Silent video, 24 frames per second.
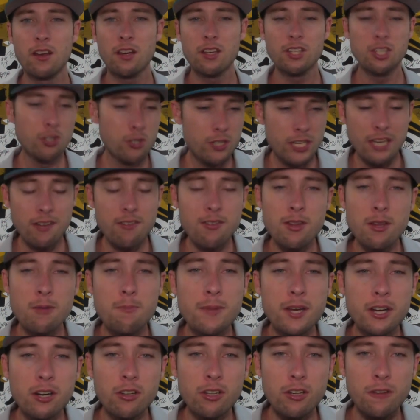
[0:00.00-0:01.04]
You get in the
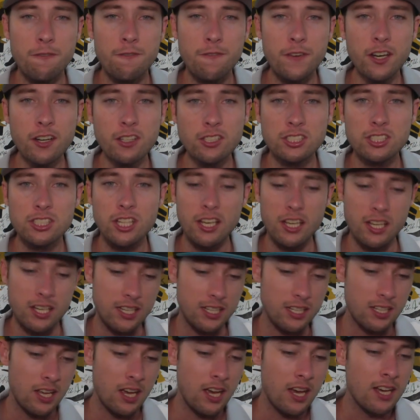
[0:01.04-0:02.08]
middle of the field so you
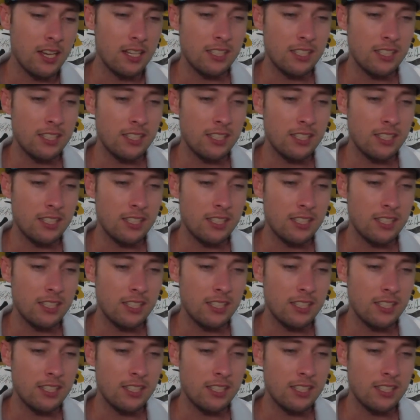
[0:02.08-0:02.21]
can